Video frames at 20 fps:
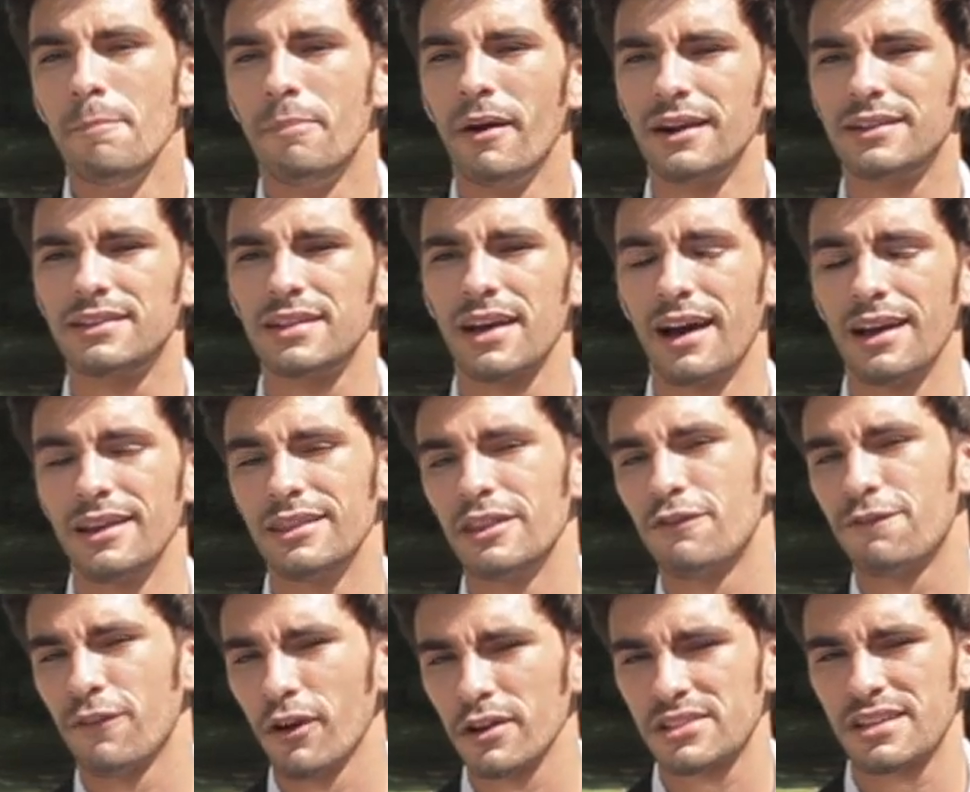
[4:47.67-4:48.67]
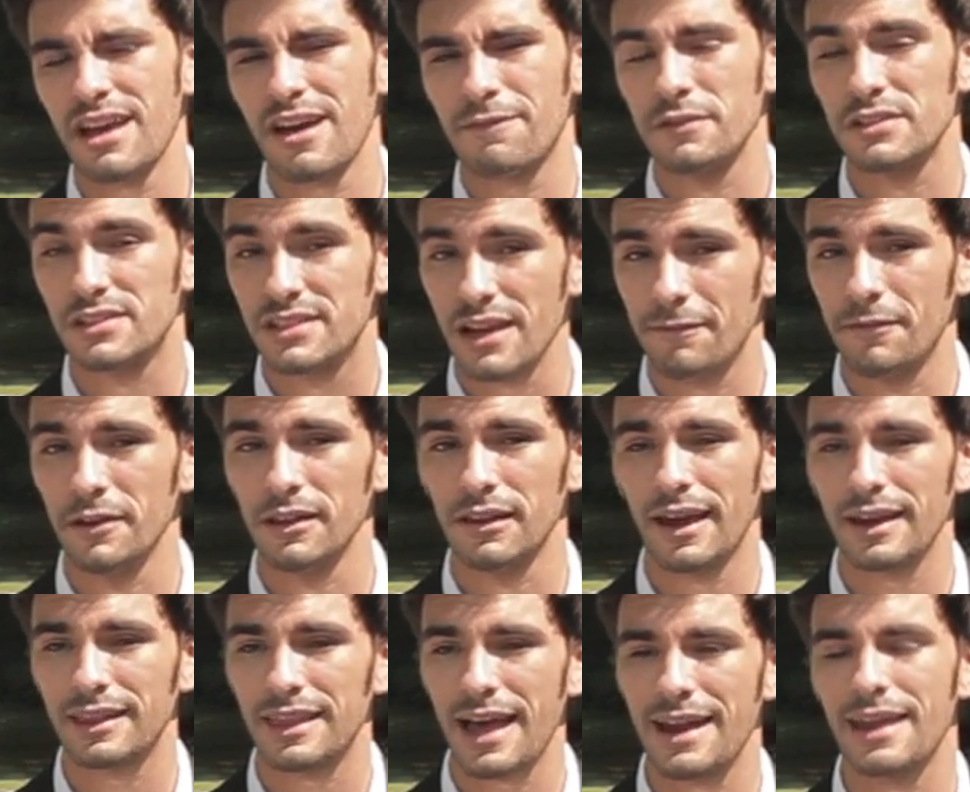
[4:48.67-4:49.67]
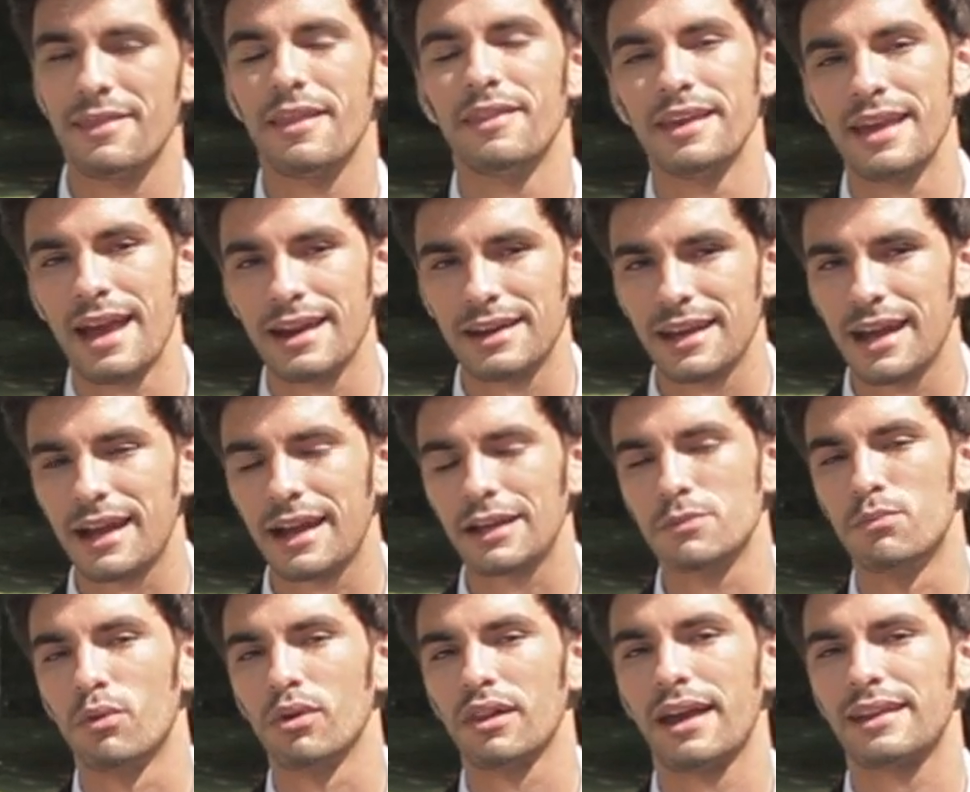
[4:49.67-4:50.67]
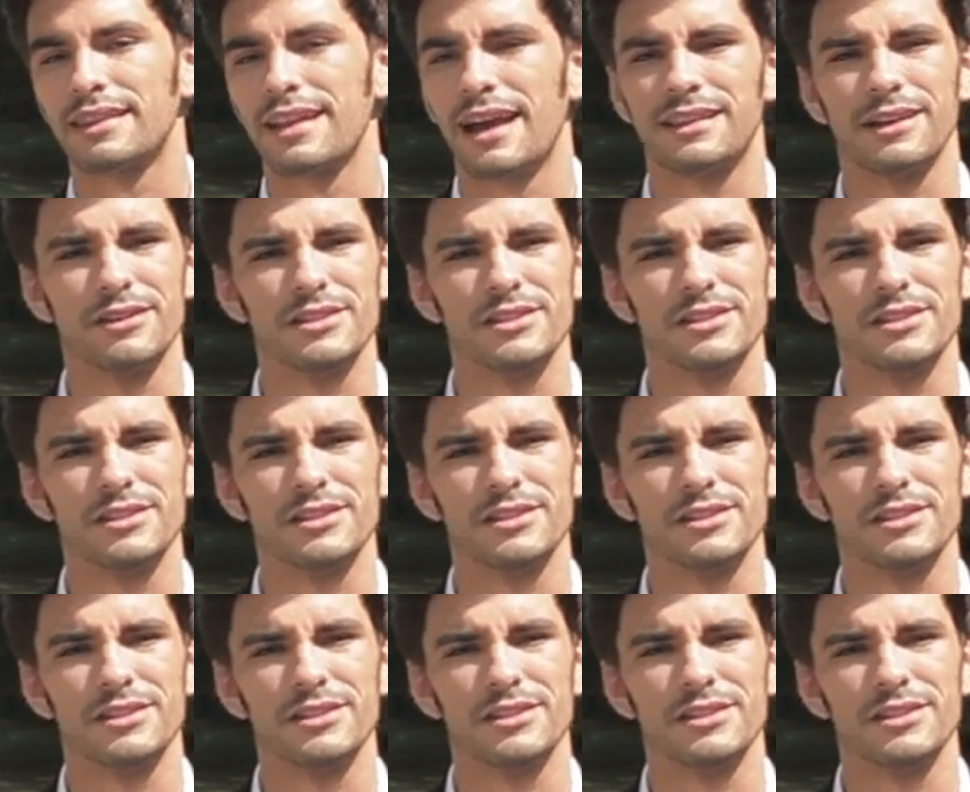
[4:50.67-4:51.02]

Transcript: But the first half is definitely like that, and then the ending, it gets more like that.